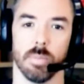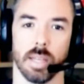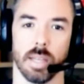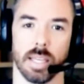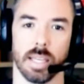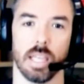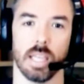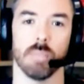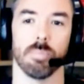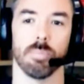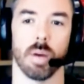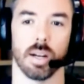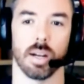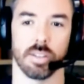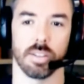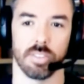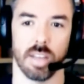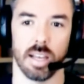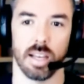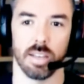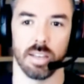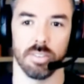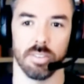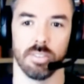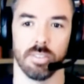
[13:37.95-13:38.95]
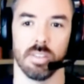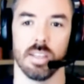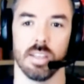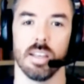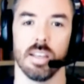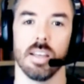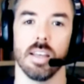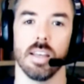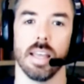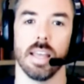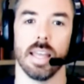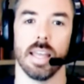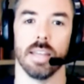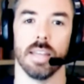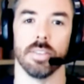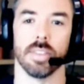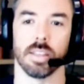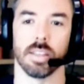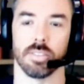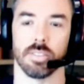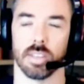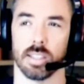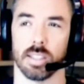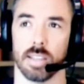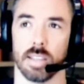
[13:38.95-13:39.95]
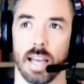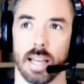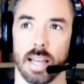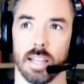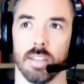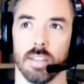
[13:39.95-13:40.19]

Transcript: like hitbox size and things like that.